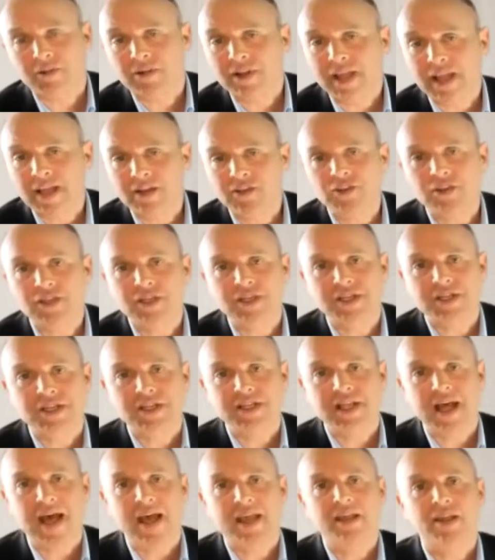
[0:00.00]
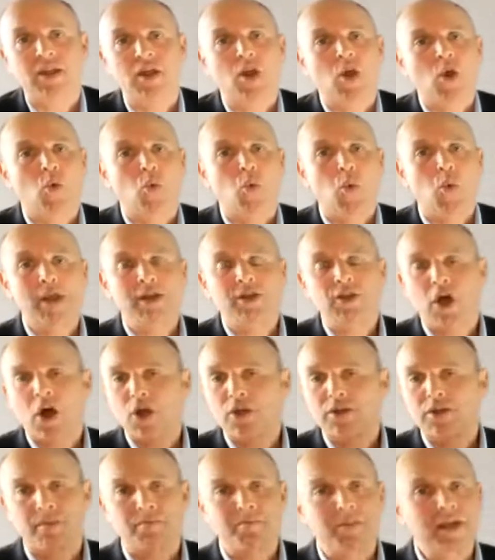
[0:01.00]
And again, to just say, we
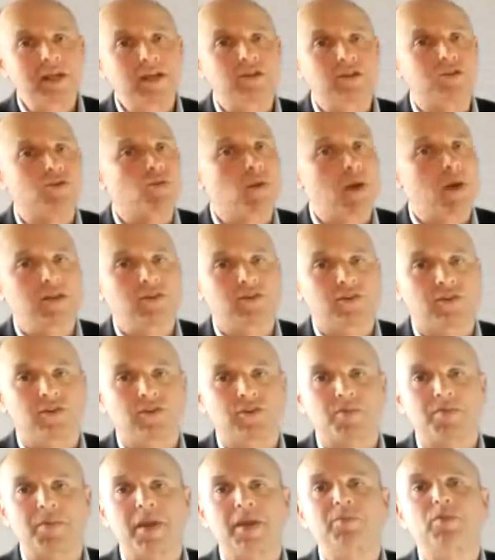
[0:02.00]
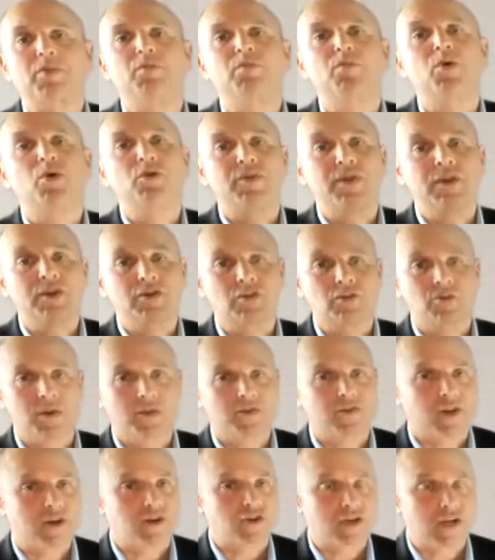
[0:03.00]
know that many of the reasons that people move into
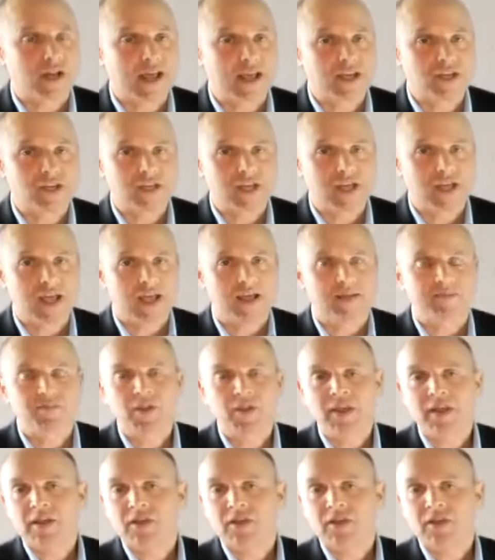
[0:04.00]
residential aged care,